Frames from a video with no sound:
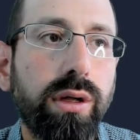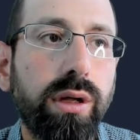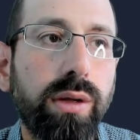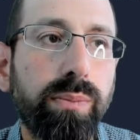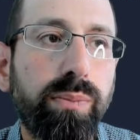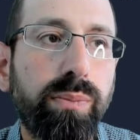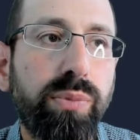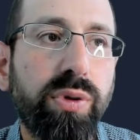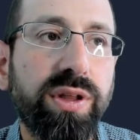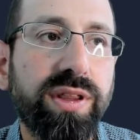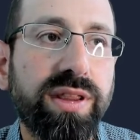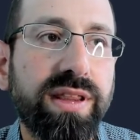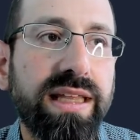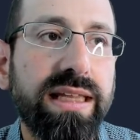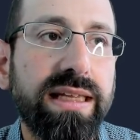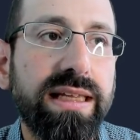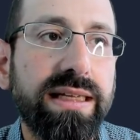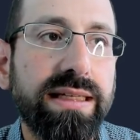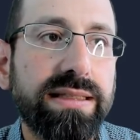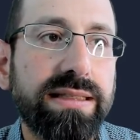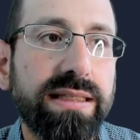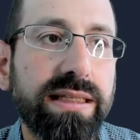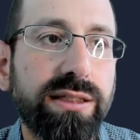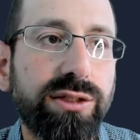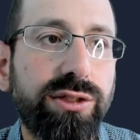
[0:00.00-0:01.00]
put
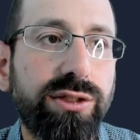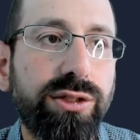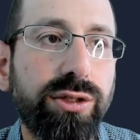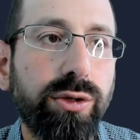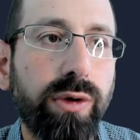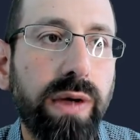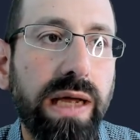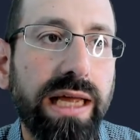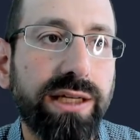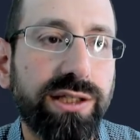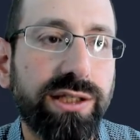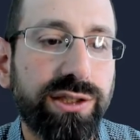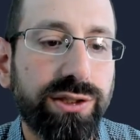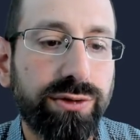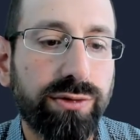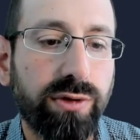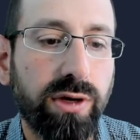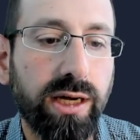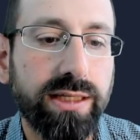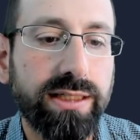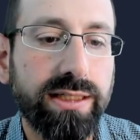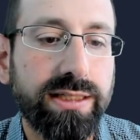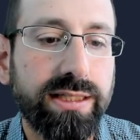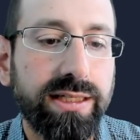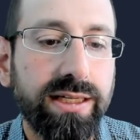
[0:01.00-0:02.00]
these into a
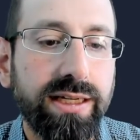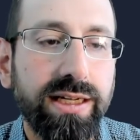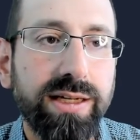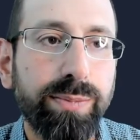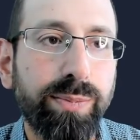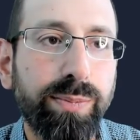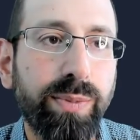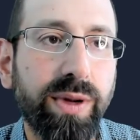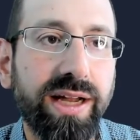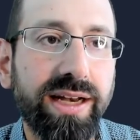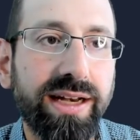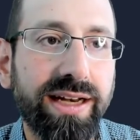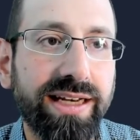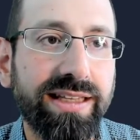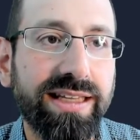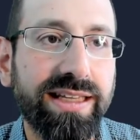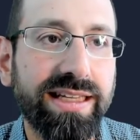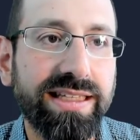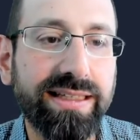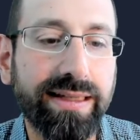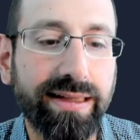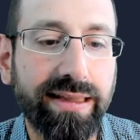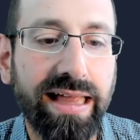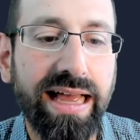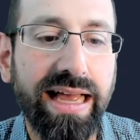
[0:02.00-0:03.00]
struct, but in this
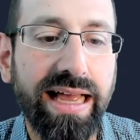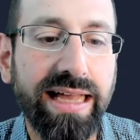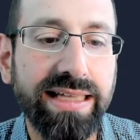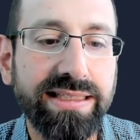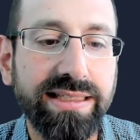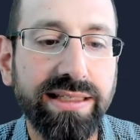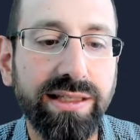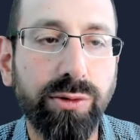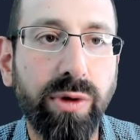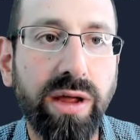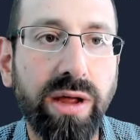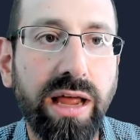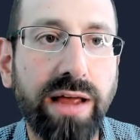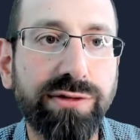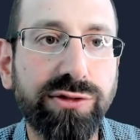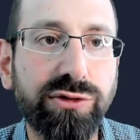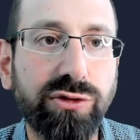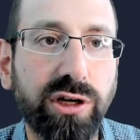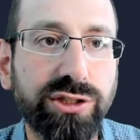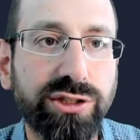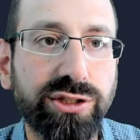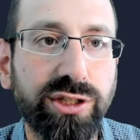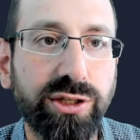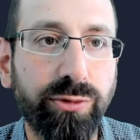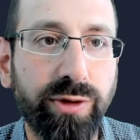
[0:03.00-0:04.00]
class, the way I've
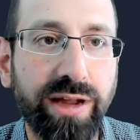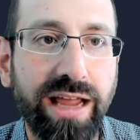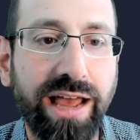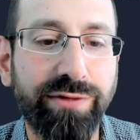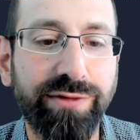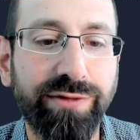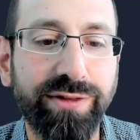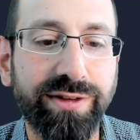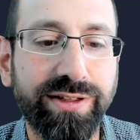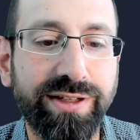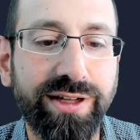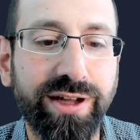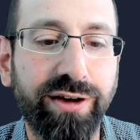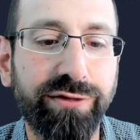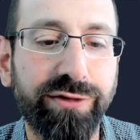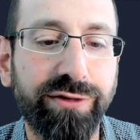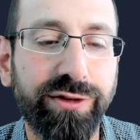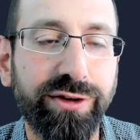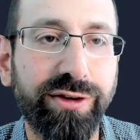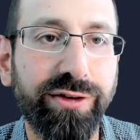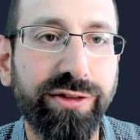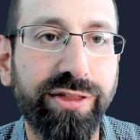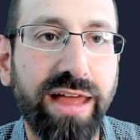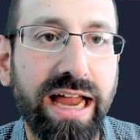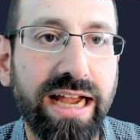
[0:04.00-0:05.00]
structured it, we haven't
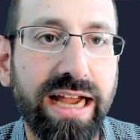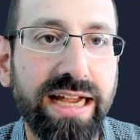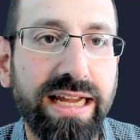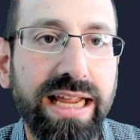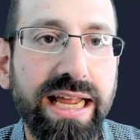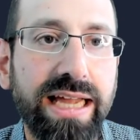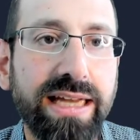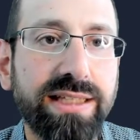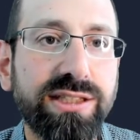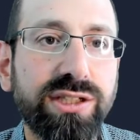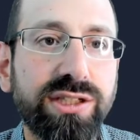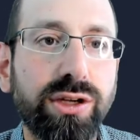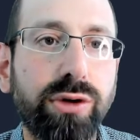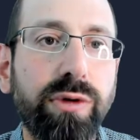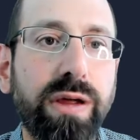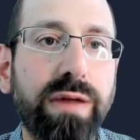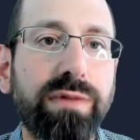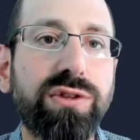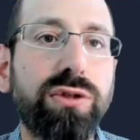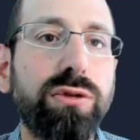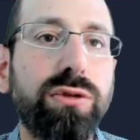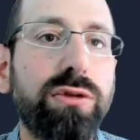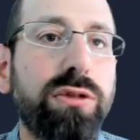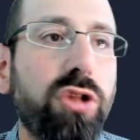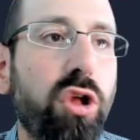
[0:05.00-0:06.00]
covered that yet. So we have
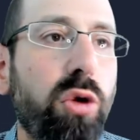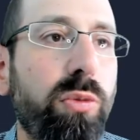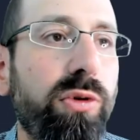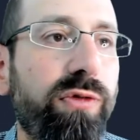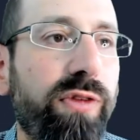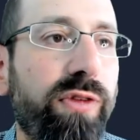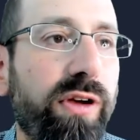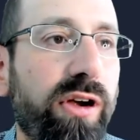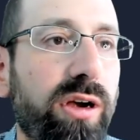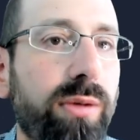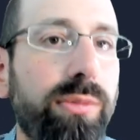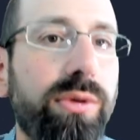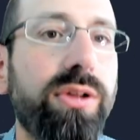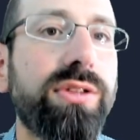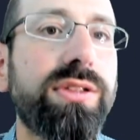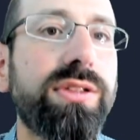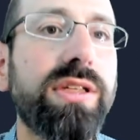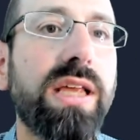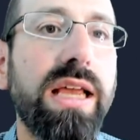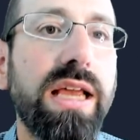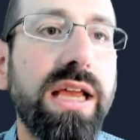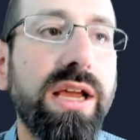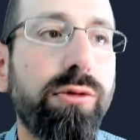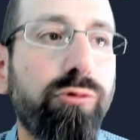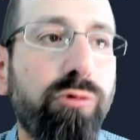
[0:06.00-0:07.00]
two global variables
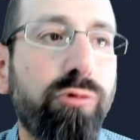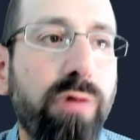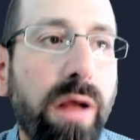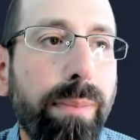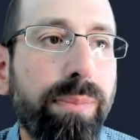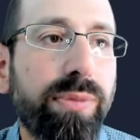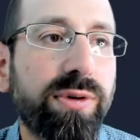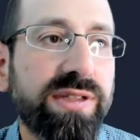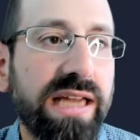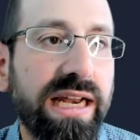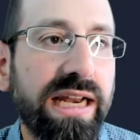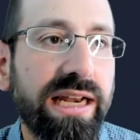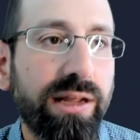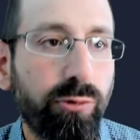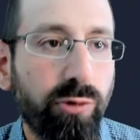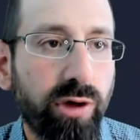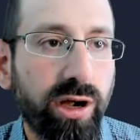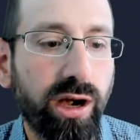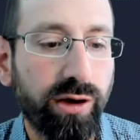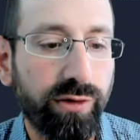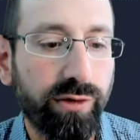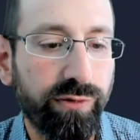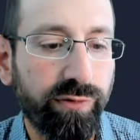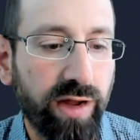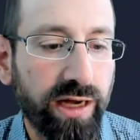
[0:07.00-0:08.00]
representing what
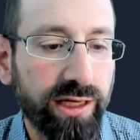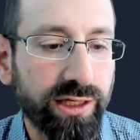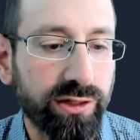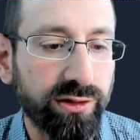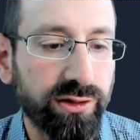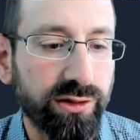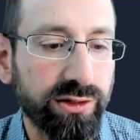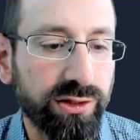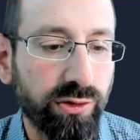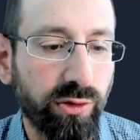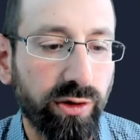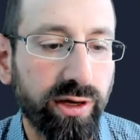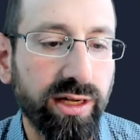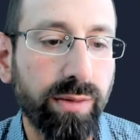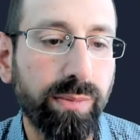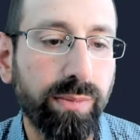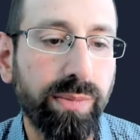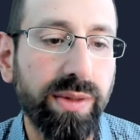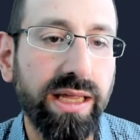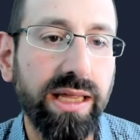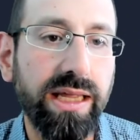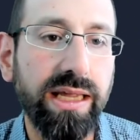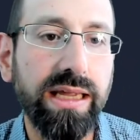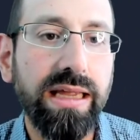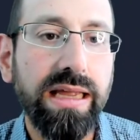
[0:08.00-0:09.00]
our vector is going to
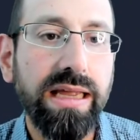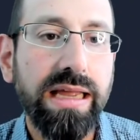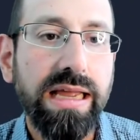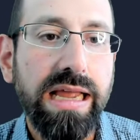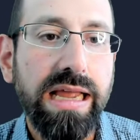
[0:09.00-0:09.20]
be